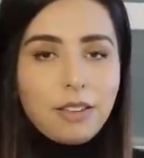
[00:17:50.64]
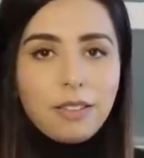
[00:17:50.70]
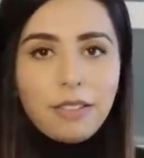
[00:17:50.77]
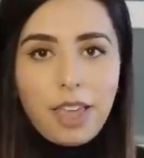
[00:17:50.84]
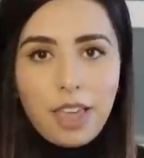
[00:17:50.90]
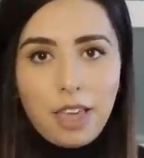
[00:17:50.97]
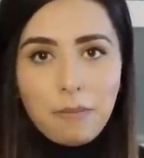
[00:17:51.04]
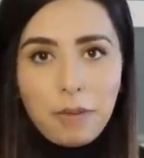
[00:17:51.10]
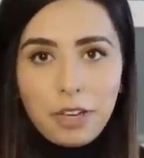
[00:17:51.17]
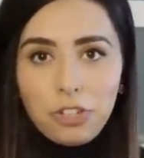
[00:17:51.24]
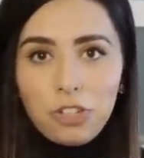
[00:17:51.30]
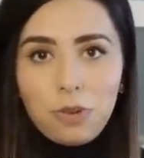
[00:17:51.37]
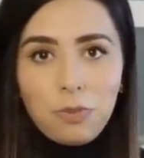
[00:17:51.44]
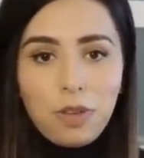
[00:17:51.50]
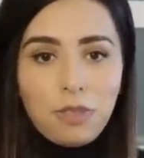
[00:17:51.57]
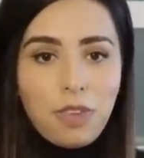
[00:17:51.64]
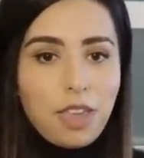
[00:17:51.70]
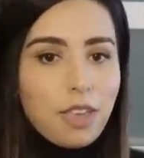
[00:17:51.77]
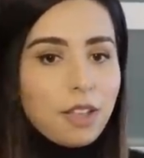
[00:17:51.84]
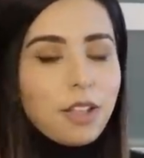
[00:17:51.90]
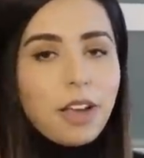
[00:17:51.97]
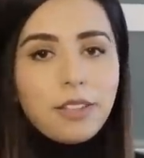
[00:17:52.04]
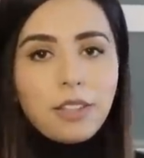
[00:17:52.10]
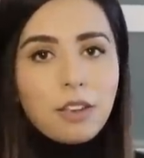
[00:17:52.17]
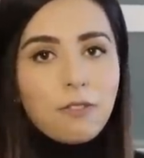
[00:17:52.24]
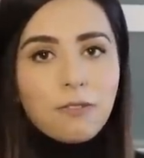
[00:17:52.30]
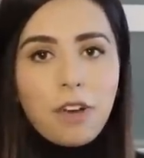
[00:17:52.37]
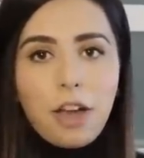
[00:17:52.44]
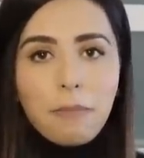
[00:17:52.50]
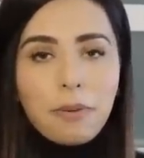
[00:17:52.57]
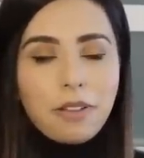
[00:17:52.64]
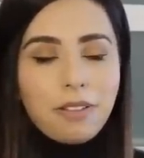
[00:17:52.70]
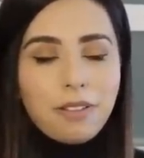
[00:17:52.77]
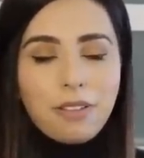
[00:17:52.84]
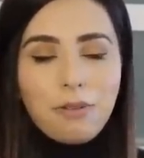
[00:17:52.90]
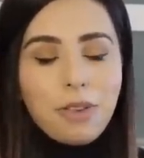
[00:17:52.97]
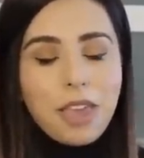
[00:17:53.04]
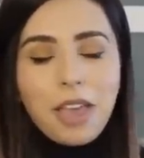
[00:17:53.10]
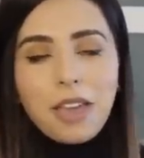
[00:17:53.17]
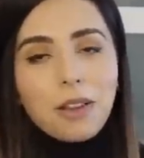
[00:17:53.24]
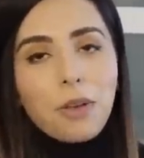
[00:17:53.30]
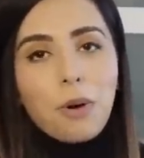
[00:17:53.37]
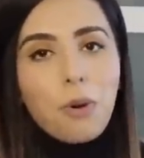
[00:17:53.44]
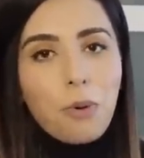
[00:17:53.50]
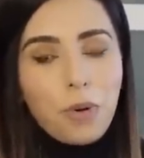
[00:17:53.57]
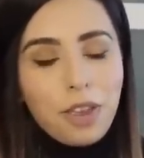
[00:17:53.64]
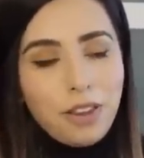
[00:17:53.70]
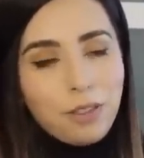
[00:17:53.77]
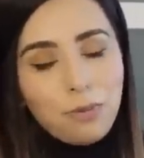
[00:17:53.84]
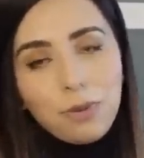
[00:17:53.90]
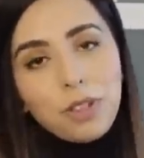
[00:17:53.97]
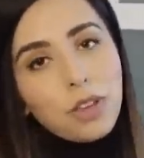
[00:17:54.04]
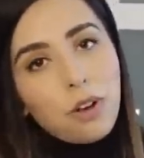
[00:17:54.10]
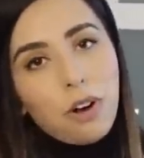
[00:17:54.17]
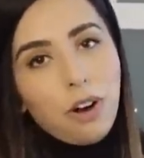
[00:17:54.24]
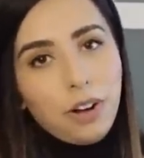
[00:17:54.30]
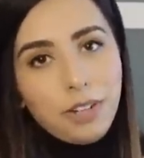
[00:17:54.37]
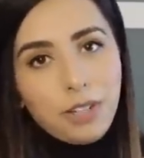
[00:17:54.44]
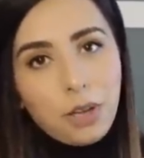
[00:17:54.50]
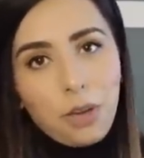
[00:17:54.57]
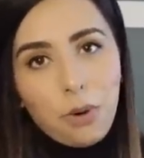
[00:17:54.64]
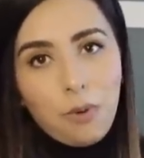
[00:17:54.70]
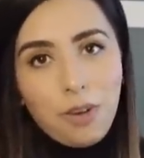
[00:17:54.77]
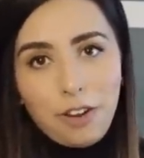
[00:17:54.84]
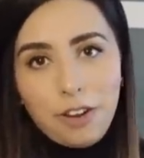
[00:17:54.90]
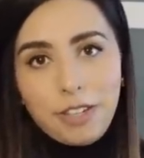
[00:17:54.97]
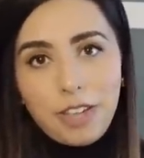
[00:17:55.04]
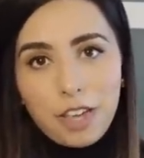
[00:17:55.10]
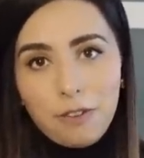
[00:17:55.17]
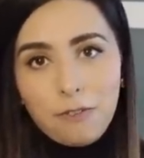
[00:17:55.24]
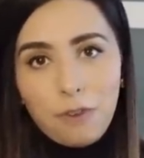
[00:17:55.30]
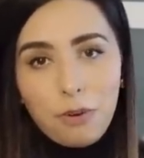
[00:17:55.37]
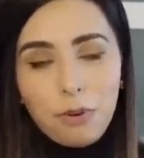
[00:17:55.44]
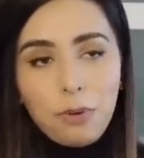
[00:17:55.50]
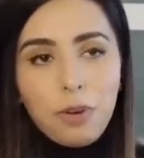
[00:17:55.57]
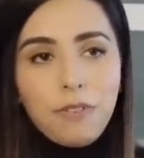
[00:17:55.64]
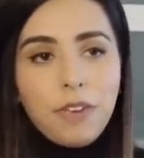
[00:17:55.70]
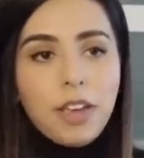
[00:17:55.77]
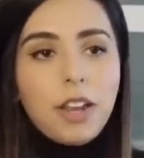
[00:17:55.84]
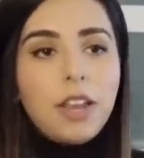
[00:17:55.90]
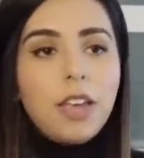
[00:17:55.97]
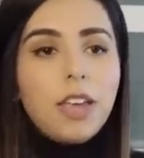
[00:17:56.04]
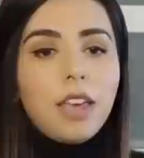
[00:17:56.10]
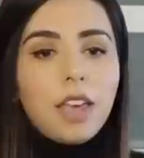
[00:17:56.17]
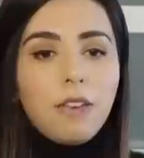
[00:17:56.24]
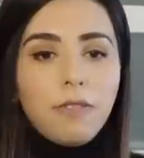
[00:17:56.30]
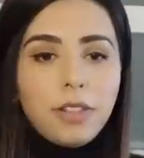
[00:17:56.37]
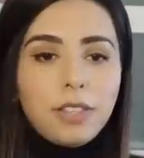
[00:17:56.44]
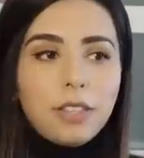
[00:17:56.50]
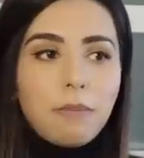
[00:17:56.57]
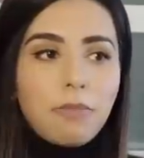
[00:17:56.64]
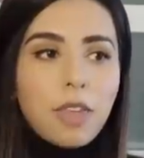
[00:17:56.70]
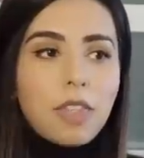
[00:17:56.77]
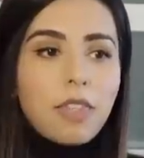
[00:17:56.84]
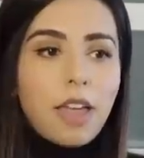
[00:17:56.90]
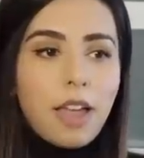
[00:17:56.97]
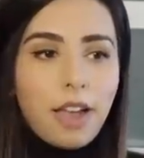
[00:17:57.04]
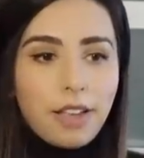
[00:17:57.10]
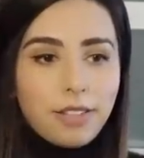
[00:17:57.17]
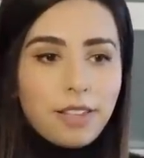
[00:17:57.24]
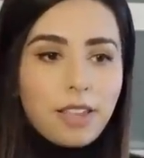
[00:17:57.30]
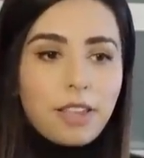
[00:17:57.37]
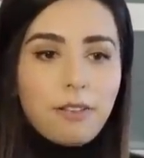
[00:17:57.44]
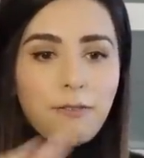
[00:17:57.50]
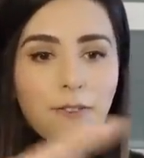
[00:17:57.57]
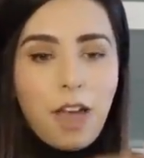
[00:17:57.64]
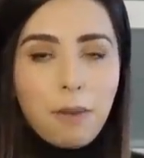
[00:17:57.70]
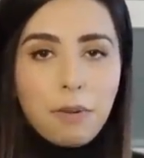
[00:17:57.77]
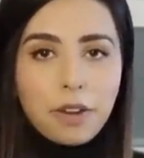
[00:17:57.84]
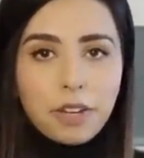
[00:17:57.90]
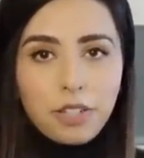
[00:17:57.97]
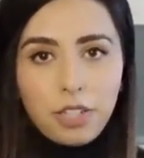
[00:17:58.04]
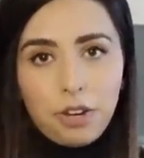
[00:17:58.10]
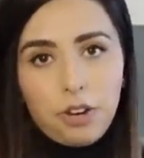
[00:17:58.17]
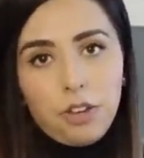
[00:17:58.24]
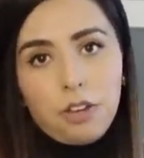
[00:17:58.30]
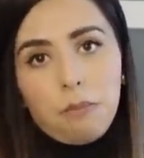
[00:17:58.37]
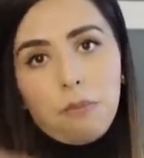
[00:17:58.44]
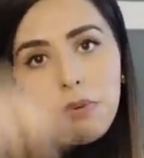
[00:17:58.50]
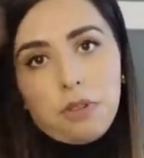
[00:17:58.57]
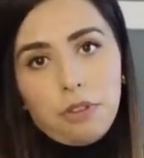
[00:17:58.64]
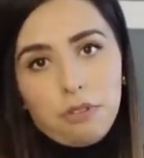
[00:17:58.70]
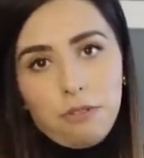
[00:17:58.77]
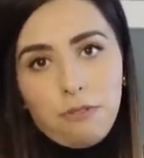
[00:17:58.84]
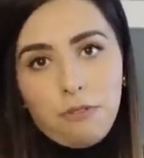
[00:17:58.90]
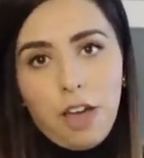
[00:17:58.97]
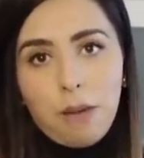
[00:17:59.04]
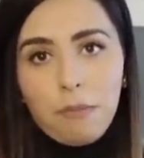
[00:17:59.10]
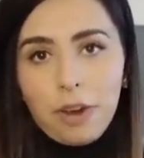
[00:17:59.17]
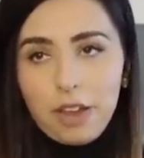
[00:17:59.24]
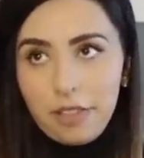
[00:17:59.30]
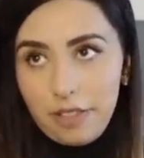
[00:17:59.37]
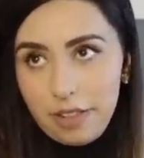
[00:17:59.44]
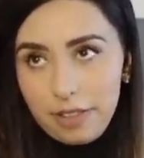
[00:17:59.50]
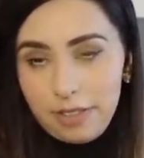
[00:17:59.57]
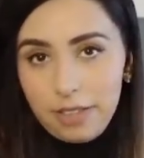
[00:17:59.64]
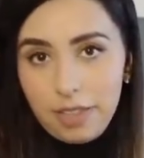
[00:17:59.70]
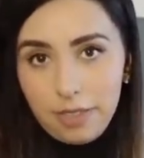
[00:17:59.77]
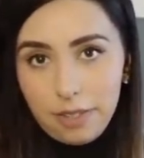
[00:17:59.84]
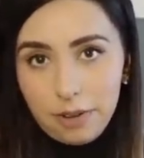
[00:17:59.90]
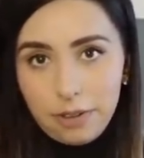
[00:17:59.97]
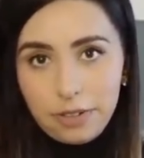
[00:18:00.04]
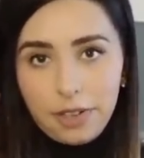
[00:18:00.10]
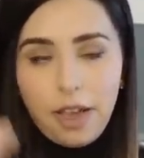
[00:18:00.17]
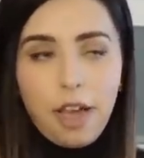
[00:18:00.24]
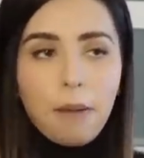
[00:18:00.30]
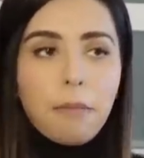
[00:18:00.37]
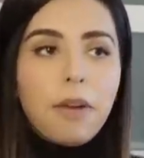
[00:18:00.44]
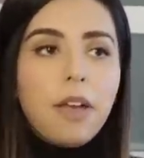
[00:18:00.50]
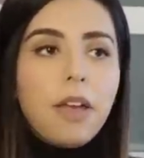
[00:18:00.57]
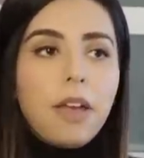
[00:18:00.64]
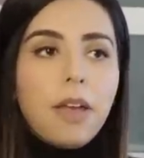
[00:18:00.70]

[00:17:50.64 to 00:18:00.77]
Like I mentioned, with like a classic flap, you can't go in. It's really hard to go in and take a photo of it. If it's something that has like a fabric interior, you can pull out the fabric and then see the little tab.